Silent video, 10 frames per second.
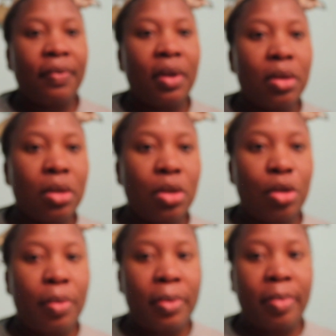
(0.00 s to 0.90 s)
feels
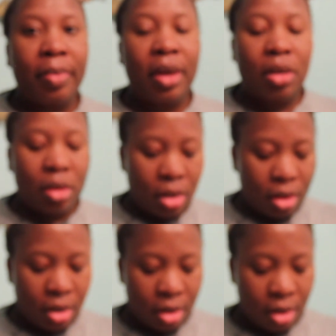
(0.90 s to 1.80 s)
super
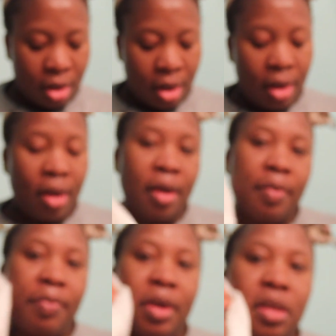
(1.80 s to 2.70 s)
minty
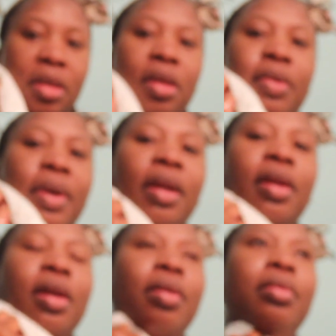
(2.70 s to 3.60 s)
right
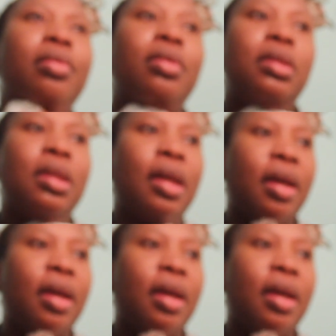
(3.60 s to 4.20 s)
now. It's